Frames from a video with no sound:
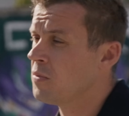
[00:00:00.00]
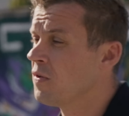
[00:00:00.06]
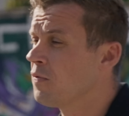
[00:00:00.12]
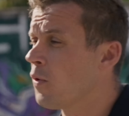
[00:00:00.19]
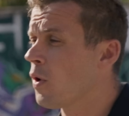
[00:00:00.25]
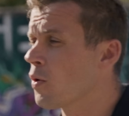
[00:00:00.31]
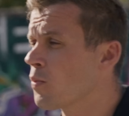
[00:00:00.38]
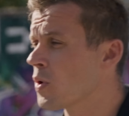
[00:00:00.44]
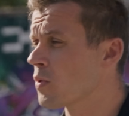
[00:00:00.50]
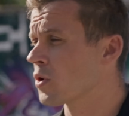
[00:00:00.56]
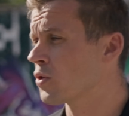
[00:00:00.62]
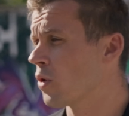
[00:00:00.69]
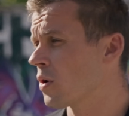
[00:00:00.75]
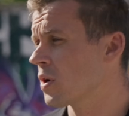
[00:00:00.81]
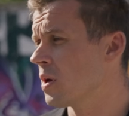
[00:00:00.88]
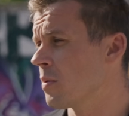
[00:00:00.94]
Before we were
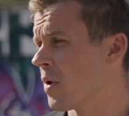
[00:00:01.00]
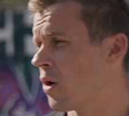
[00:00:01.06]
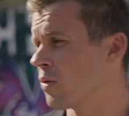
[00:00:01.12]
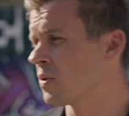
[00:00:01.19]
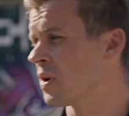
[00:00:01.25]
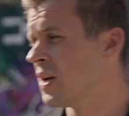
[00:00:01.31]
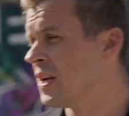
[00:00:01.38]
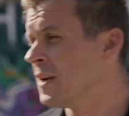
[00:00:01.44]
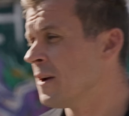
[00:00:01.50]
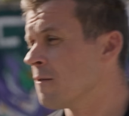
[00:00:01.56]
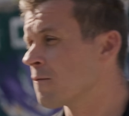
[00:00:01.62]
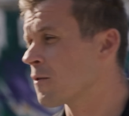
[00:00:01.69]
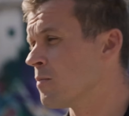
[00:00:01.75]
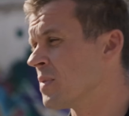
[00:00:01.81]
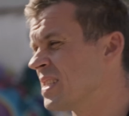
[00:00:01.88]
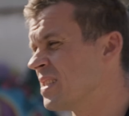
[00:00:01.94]
talking about
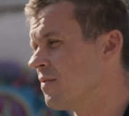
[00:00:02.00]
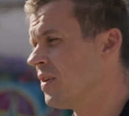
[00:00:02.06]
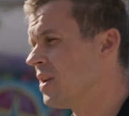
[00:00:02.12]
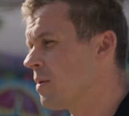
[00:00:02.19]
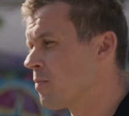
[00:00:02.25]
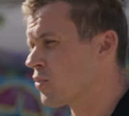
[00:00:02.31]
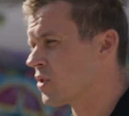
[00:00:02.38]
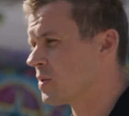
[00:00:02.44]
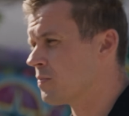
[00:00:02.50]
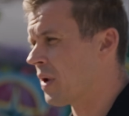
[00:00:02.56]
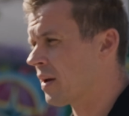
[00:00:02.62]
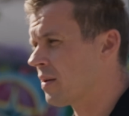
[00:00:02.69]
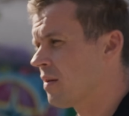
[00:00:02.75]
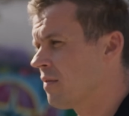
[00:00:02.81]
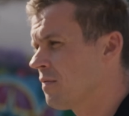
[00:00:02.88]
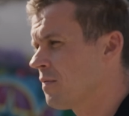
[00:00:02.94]
from a civilian
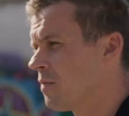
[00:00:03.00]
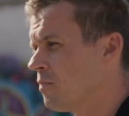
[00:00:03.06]
perspective,